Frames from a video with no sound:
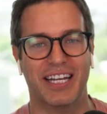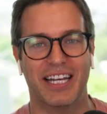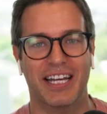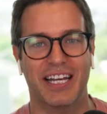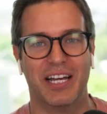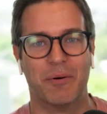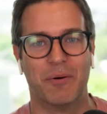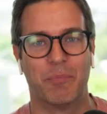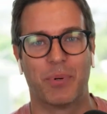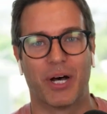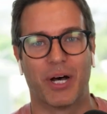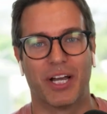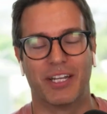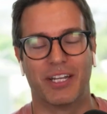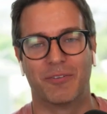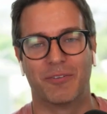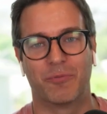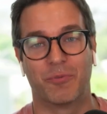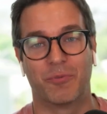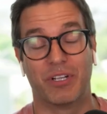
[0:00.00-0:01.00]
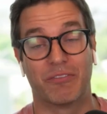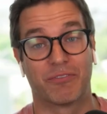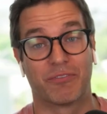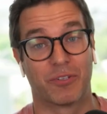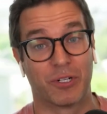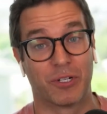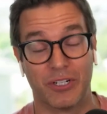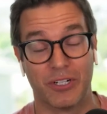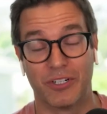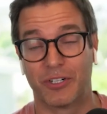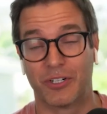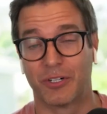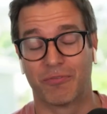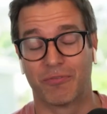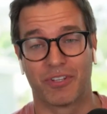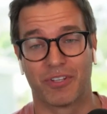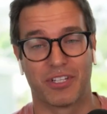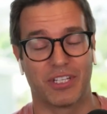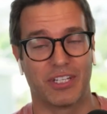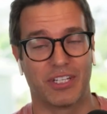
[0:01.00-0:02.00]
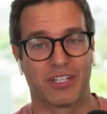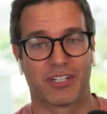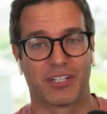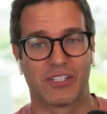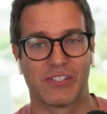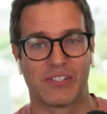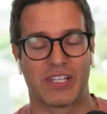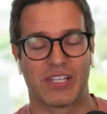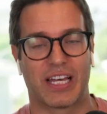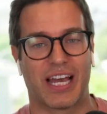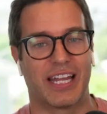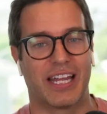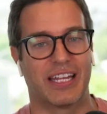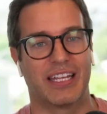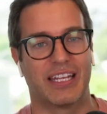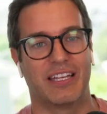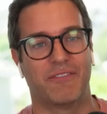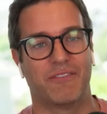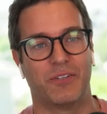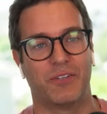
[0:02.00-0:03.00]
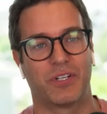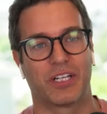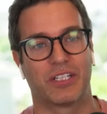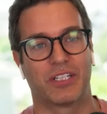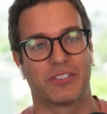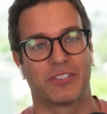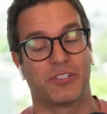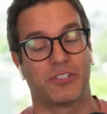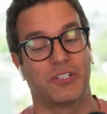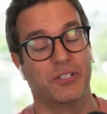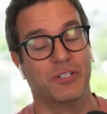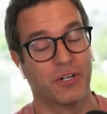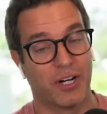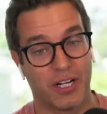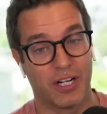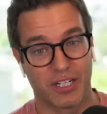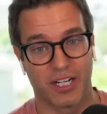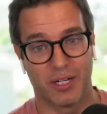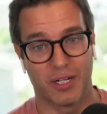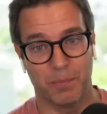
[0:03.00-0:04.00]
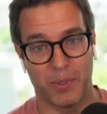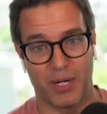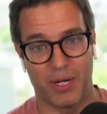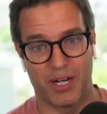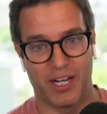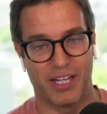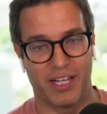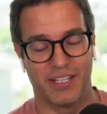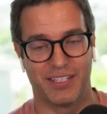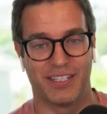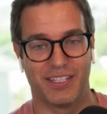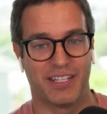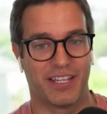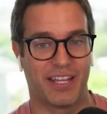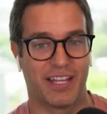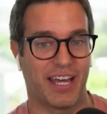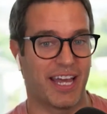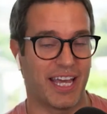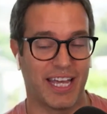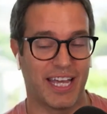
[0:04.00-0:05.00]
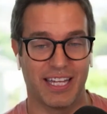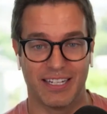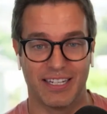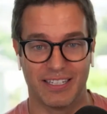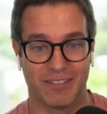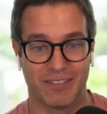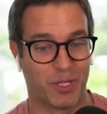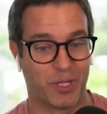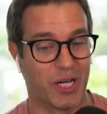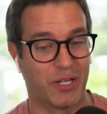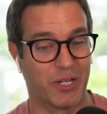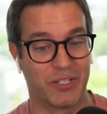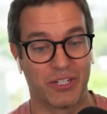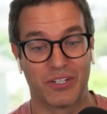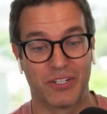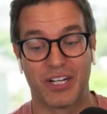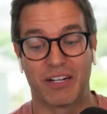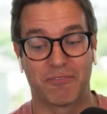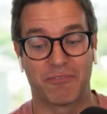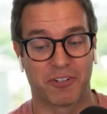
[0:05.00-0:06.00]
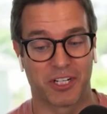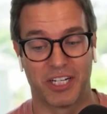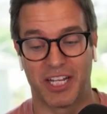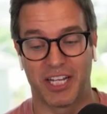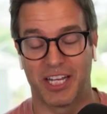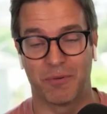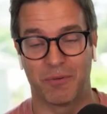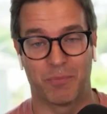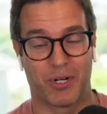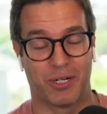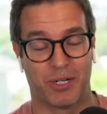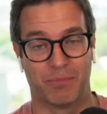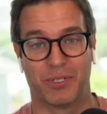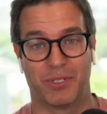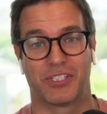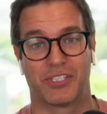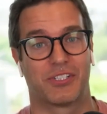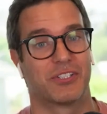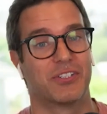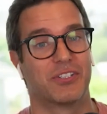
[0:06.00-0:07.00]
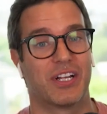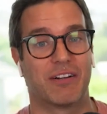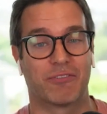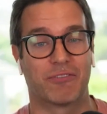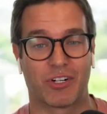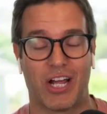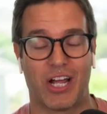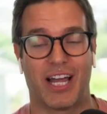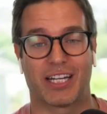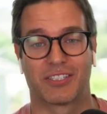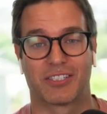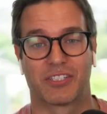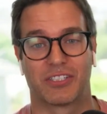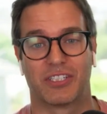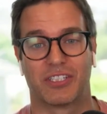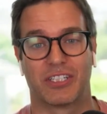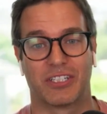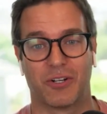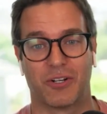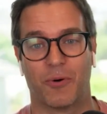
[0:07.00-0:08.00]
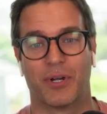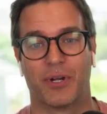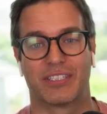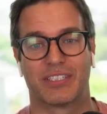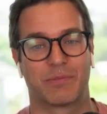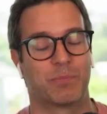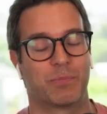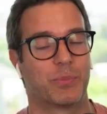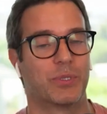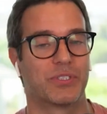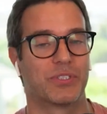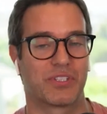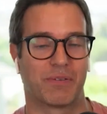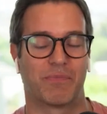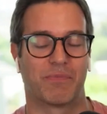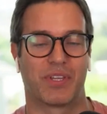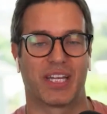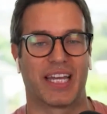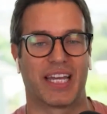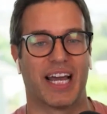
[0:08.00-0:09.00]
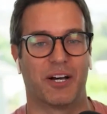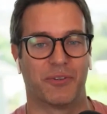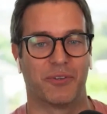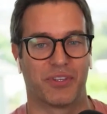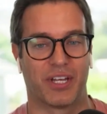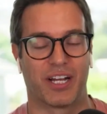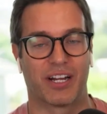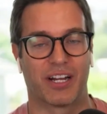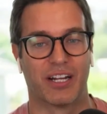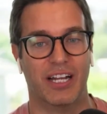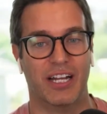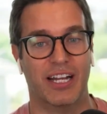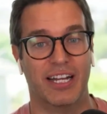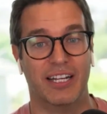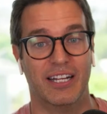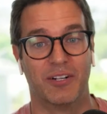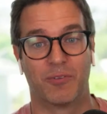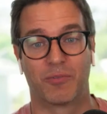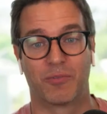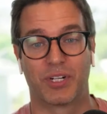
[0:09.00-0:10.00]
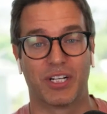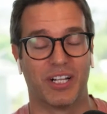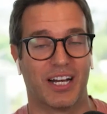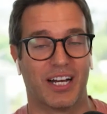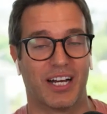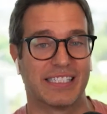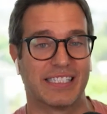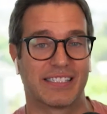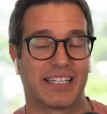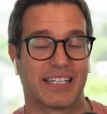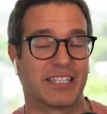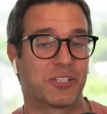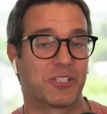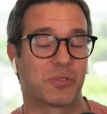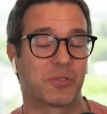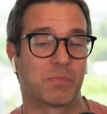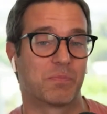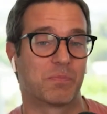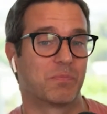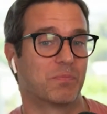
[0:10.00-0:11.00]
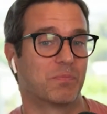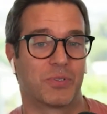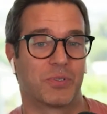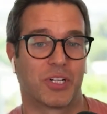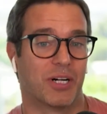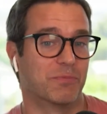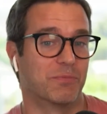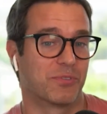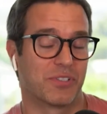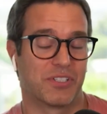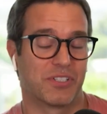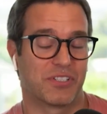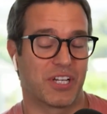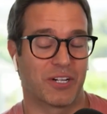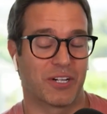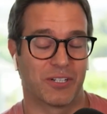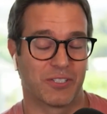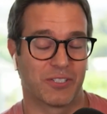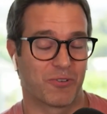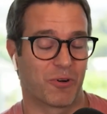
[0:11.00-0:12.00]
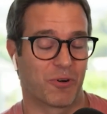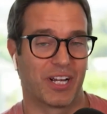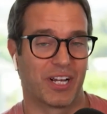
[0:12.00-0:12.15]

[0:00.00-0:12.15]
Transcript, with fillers: But we've learned over the years that if you get too hung up on the hate, well, you're never going to hit publish. You're never actually going to put something out there. Realize that it just comes with the territory.